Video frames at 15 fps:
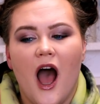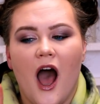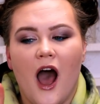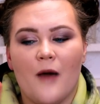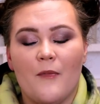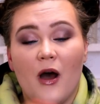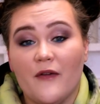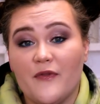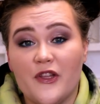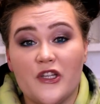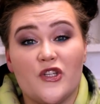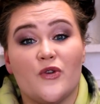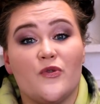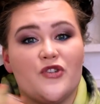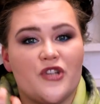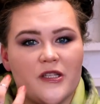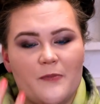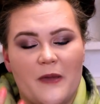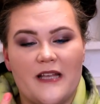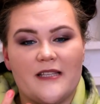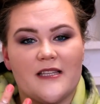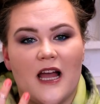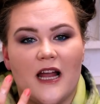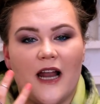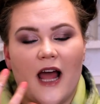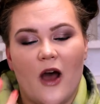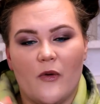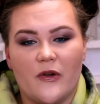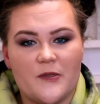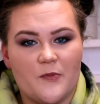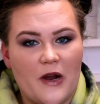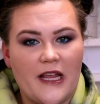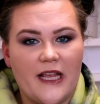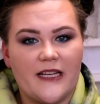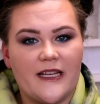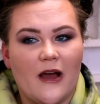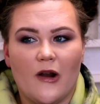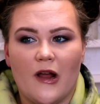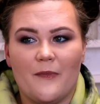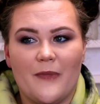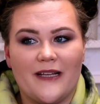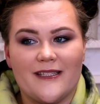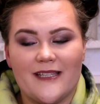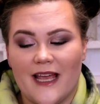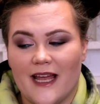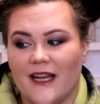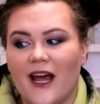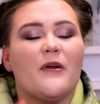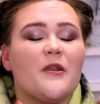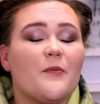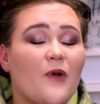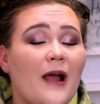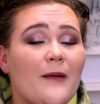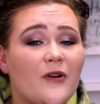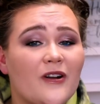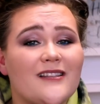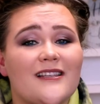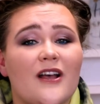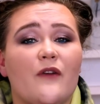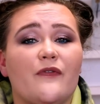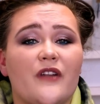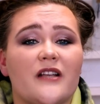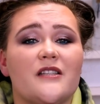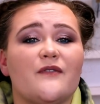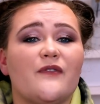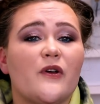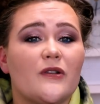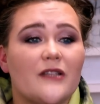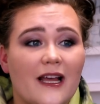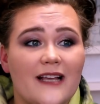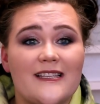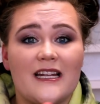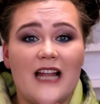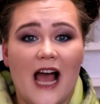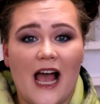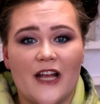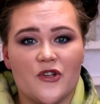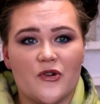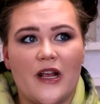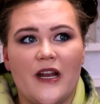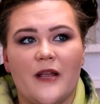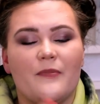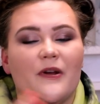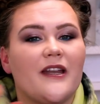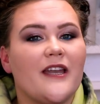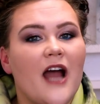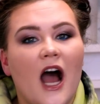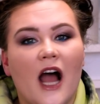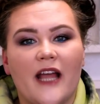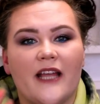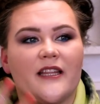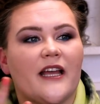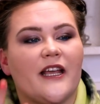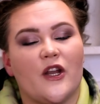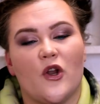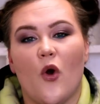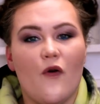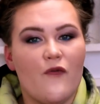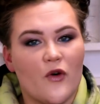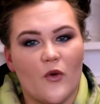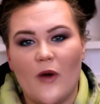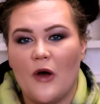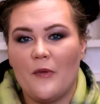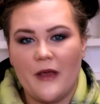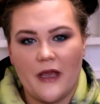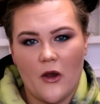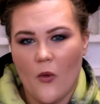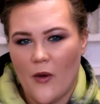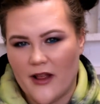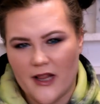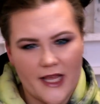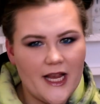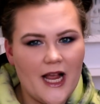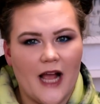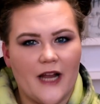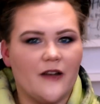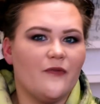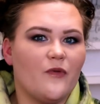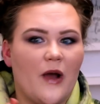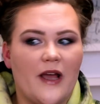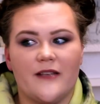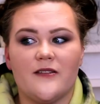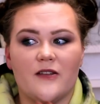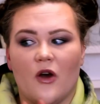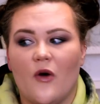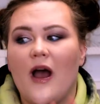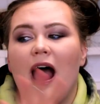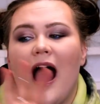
um, of the two just based on how it's breaking down on my skin. But the primer itself does feel nice and hydrating, but not in like an overwhelming oily kind of way. So